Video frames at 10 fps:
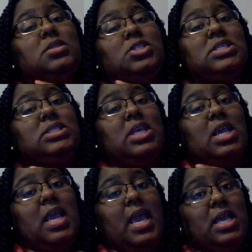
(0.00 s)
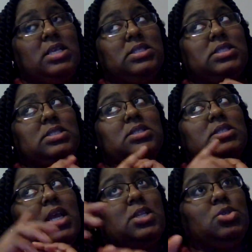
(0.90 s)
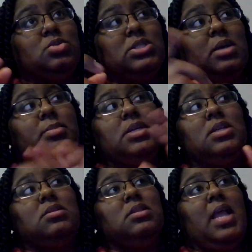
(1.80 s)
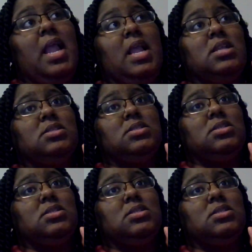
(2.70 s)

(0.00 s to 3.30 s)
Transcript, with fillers: just in case they do something that